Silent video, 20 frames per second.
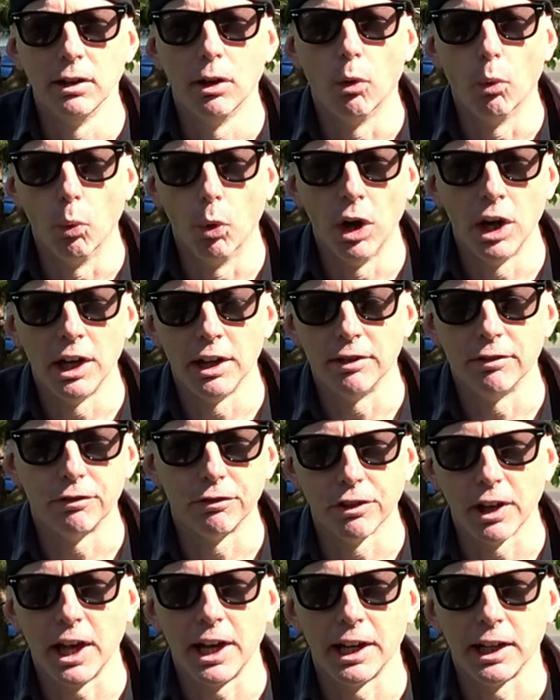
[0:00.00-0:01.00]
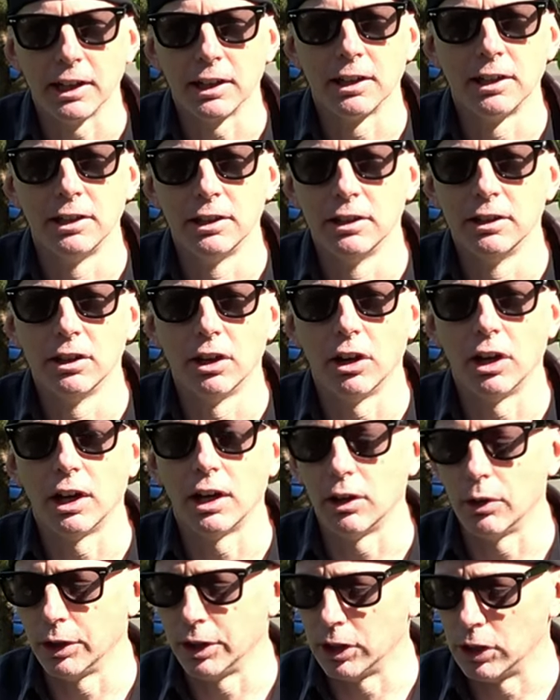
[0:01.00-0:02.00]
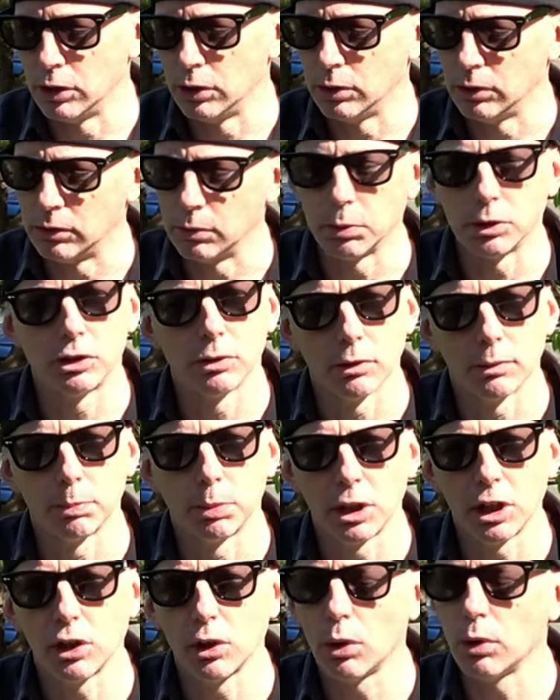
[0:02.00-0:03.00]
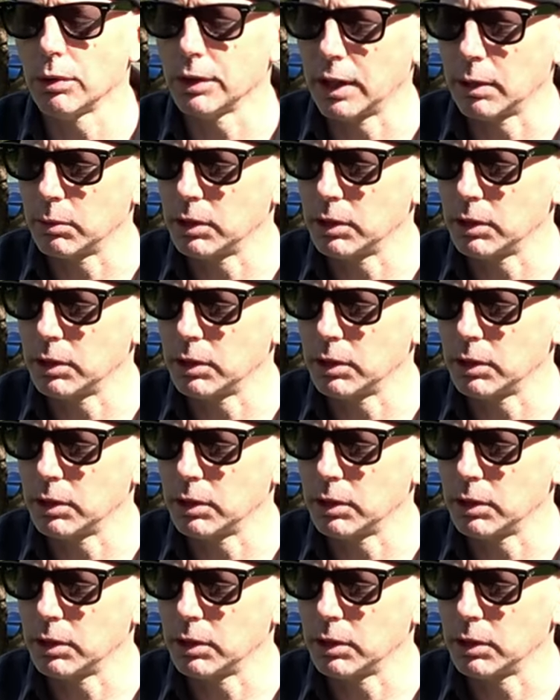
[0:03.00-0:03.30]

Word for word: 1 flying on the news, which was pretty cool. They